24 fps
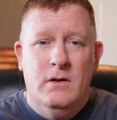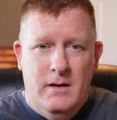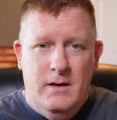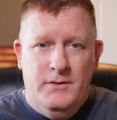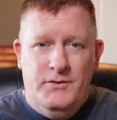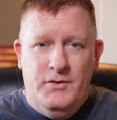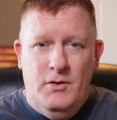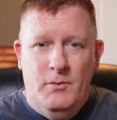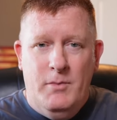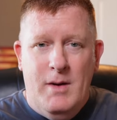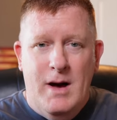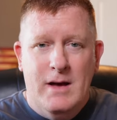And
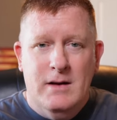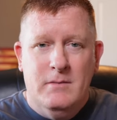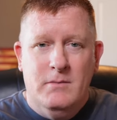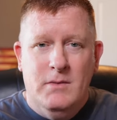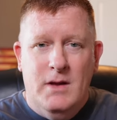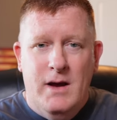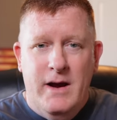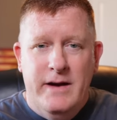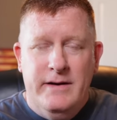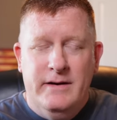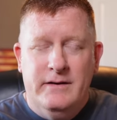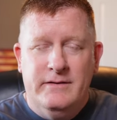so bottom
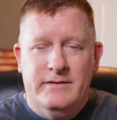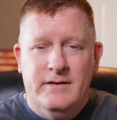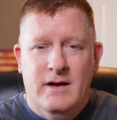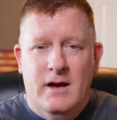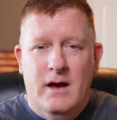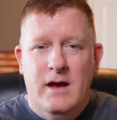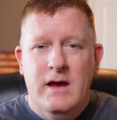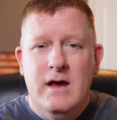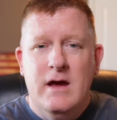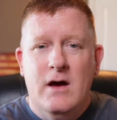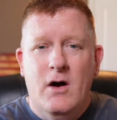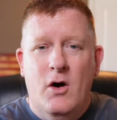line
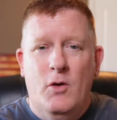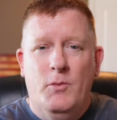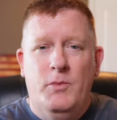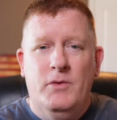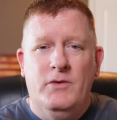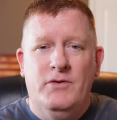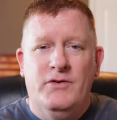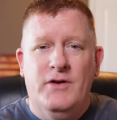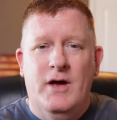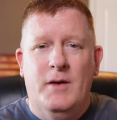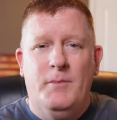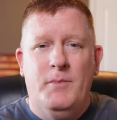is it
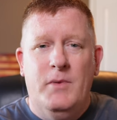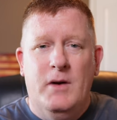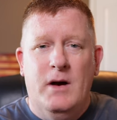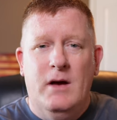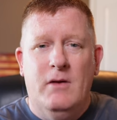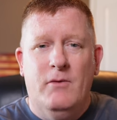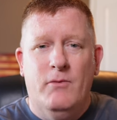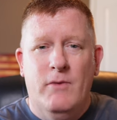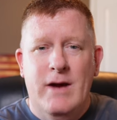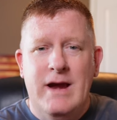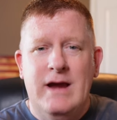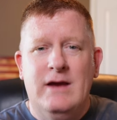opens up
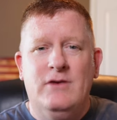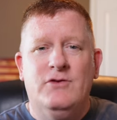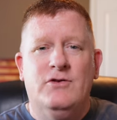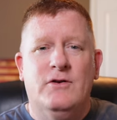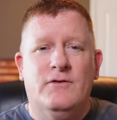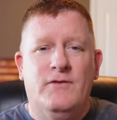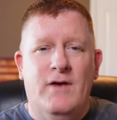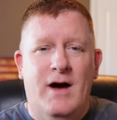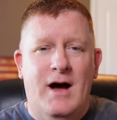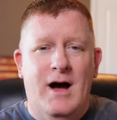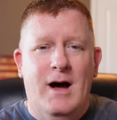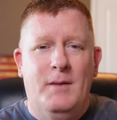a range
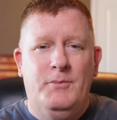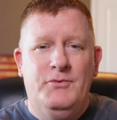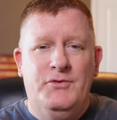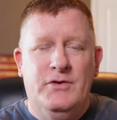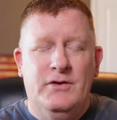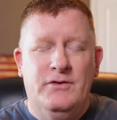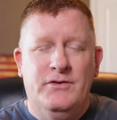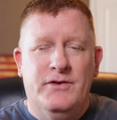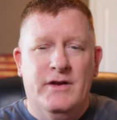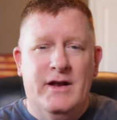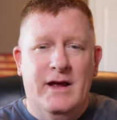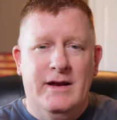of
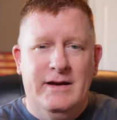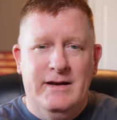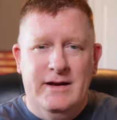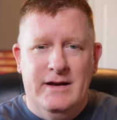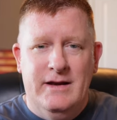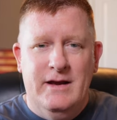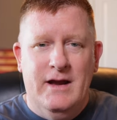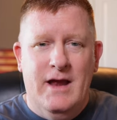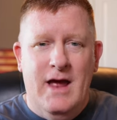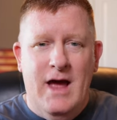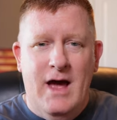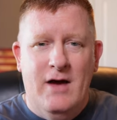options that I
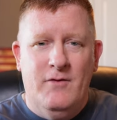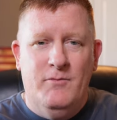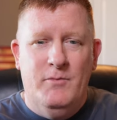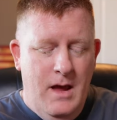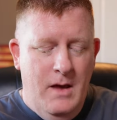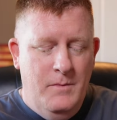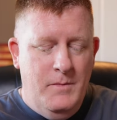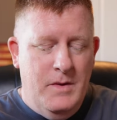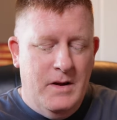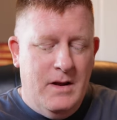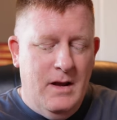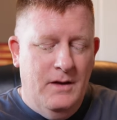didn't have.
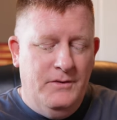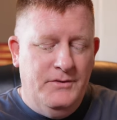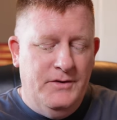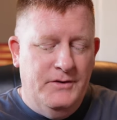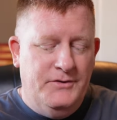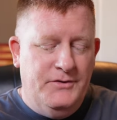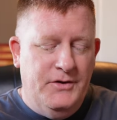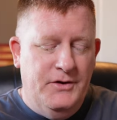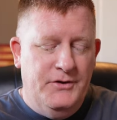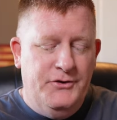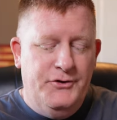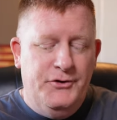And because
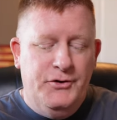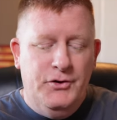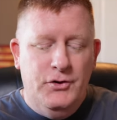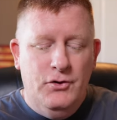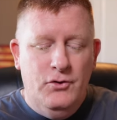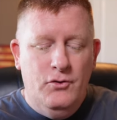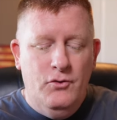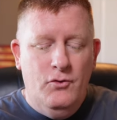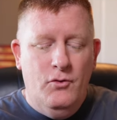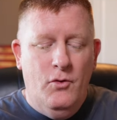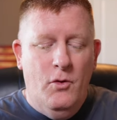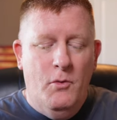it's a
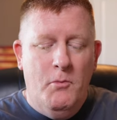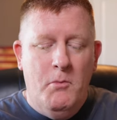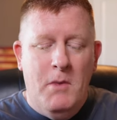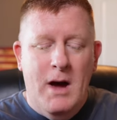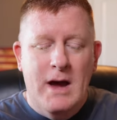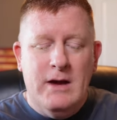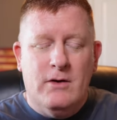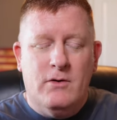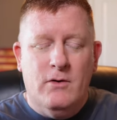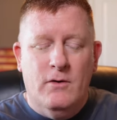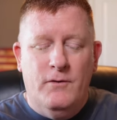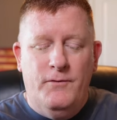two
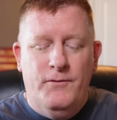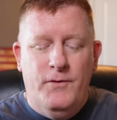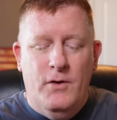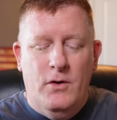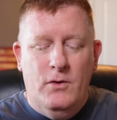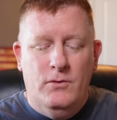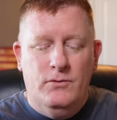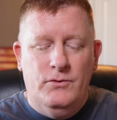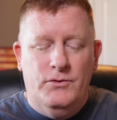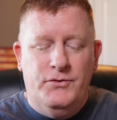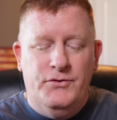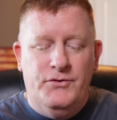
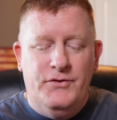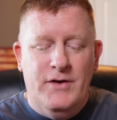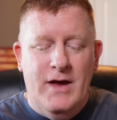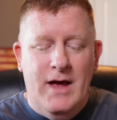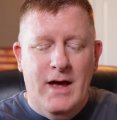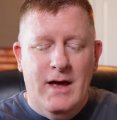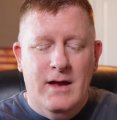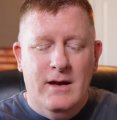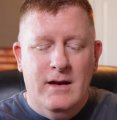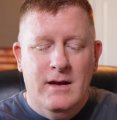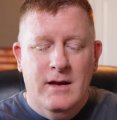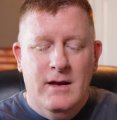microphone
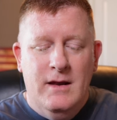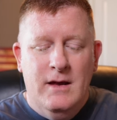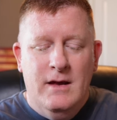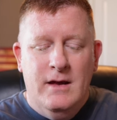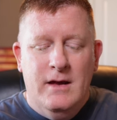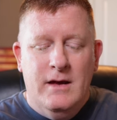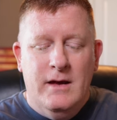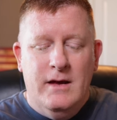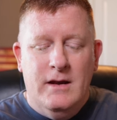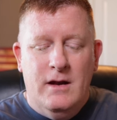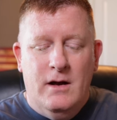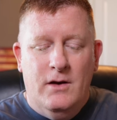set,
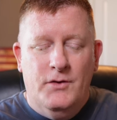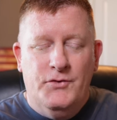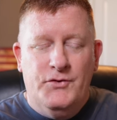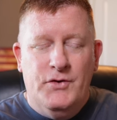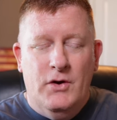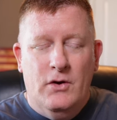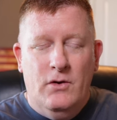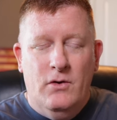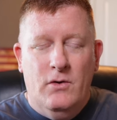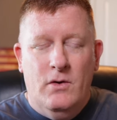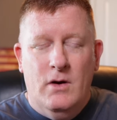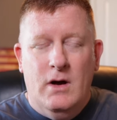it
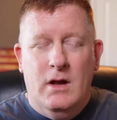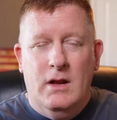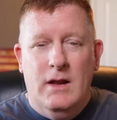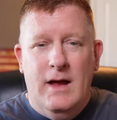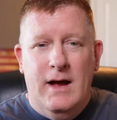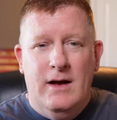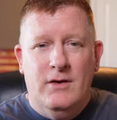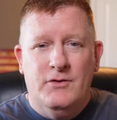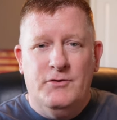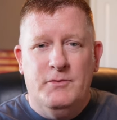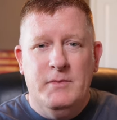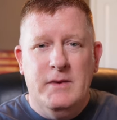also
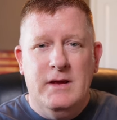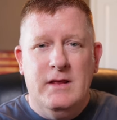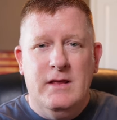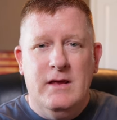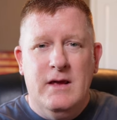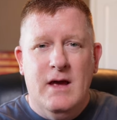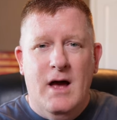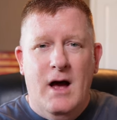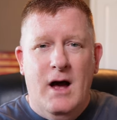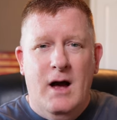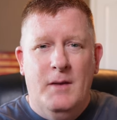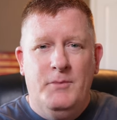allows me
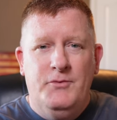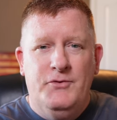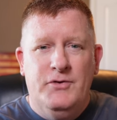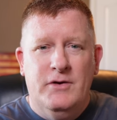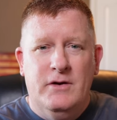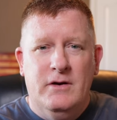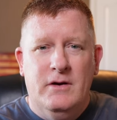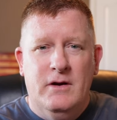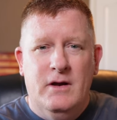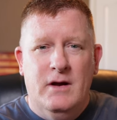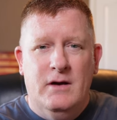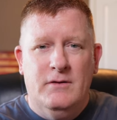the
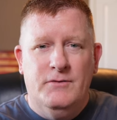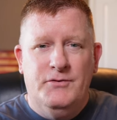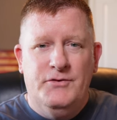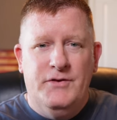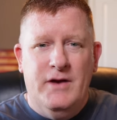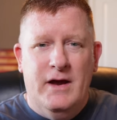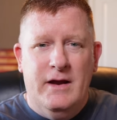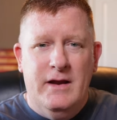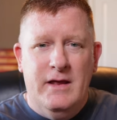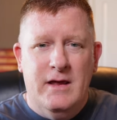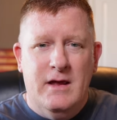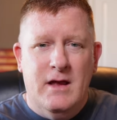option of
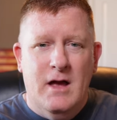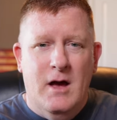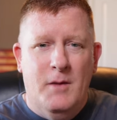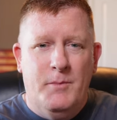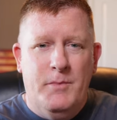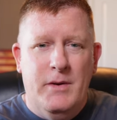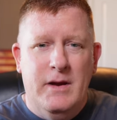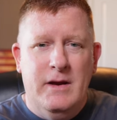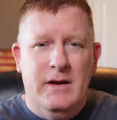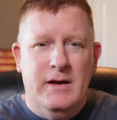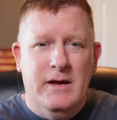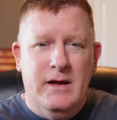setting
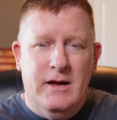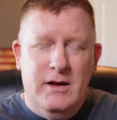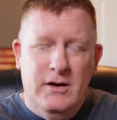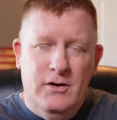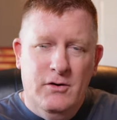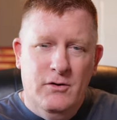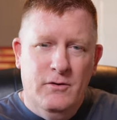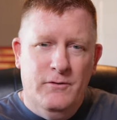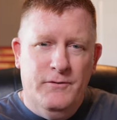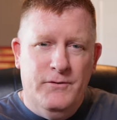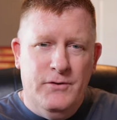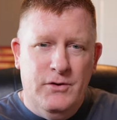up an
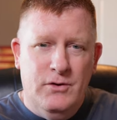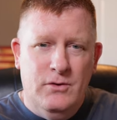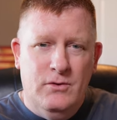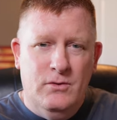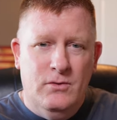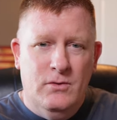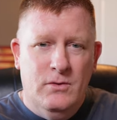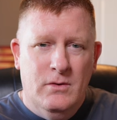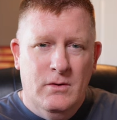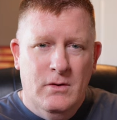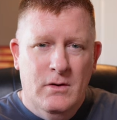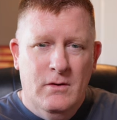
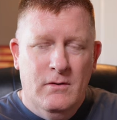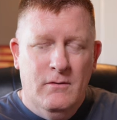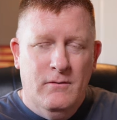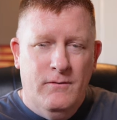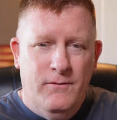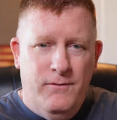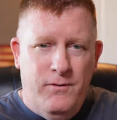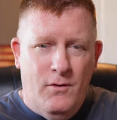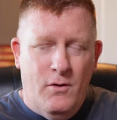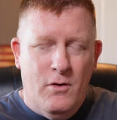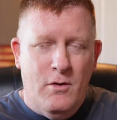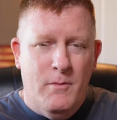interview
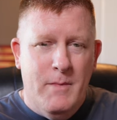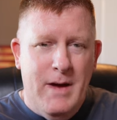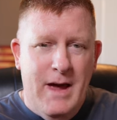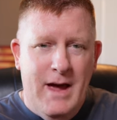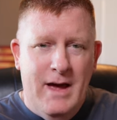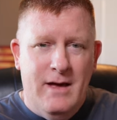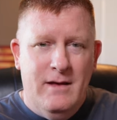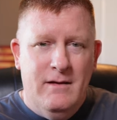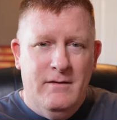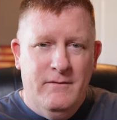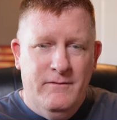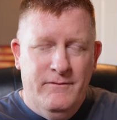
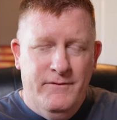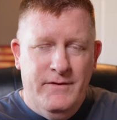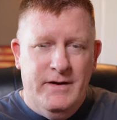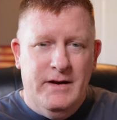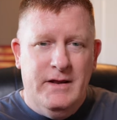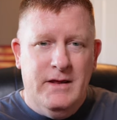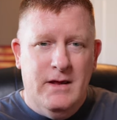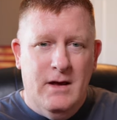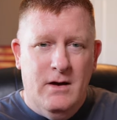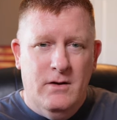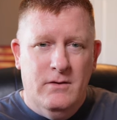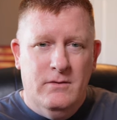format
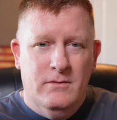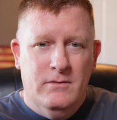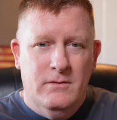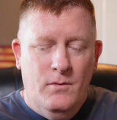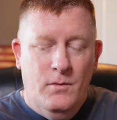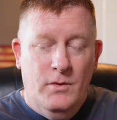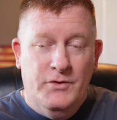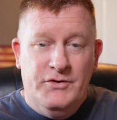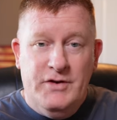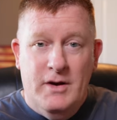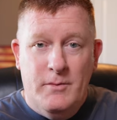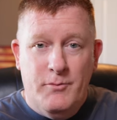video,
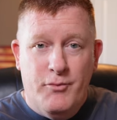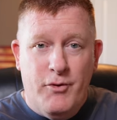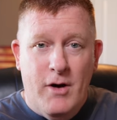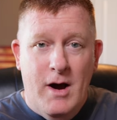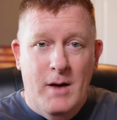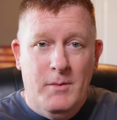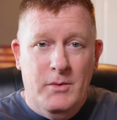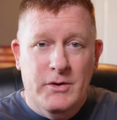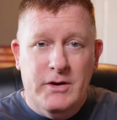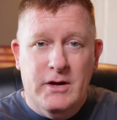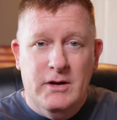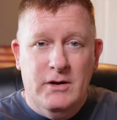which I'm
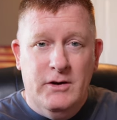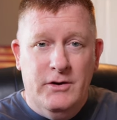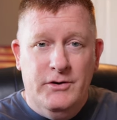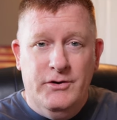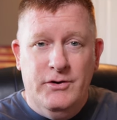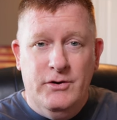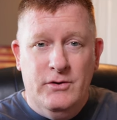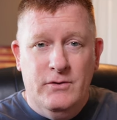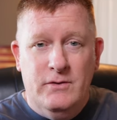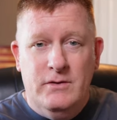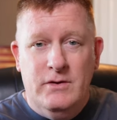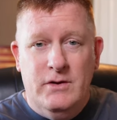probably gonna
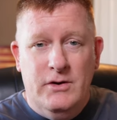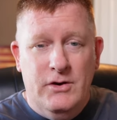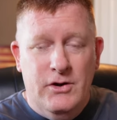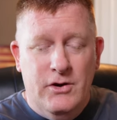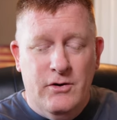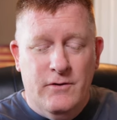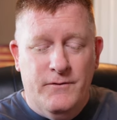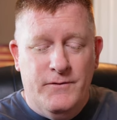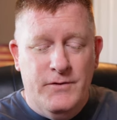do in the near